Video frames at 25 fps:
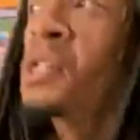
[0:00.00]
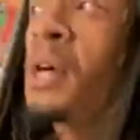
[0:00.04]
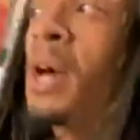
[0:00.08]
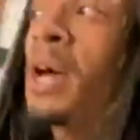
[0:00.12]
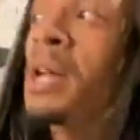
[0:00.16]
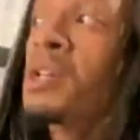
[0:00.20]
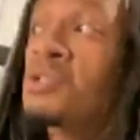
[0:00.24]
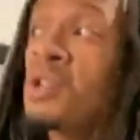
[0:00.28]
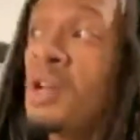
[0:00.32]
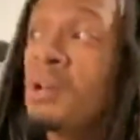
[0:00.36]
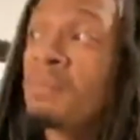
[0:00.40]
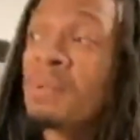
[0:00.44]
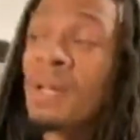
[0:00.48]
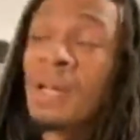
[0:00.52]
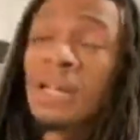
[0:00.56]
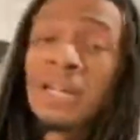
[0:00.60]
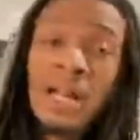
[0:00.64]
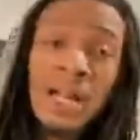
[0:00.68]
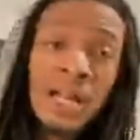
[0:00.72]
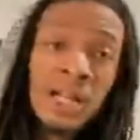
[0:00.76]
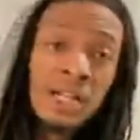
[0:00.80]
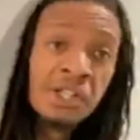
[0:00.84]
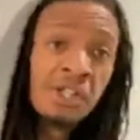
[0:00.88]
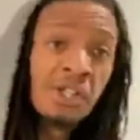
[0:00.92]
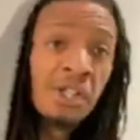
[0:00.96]
I dropped that
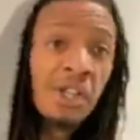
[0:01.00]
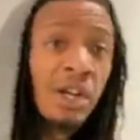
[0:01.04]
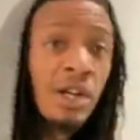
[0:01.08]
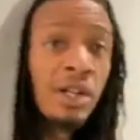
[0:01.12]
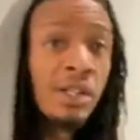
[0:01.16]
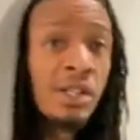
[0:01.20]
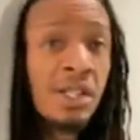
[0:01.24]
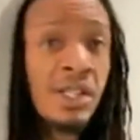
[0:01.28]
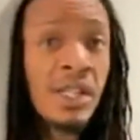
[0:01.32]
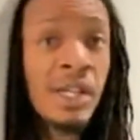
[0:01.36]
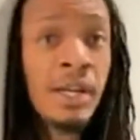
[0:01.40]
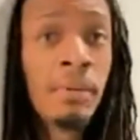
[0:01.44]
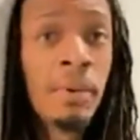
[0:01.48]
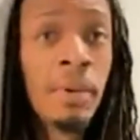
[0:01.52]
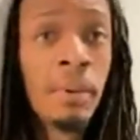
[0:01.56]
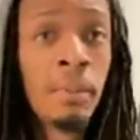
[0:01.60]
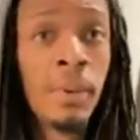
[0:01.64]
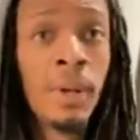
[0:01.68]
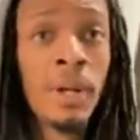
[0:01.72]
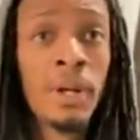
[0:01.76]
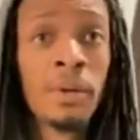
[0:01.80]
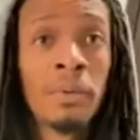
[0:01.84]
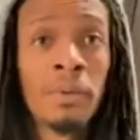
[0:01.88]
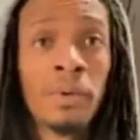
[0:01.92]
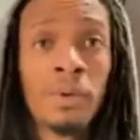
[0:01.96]
knowledge on y'all. Just give me the
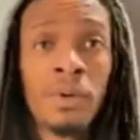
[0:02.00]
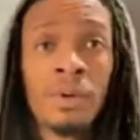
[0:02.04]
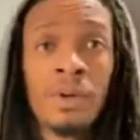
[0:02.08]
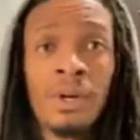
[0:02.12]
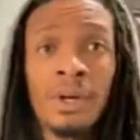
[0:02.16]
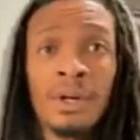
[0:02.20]
money real quick.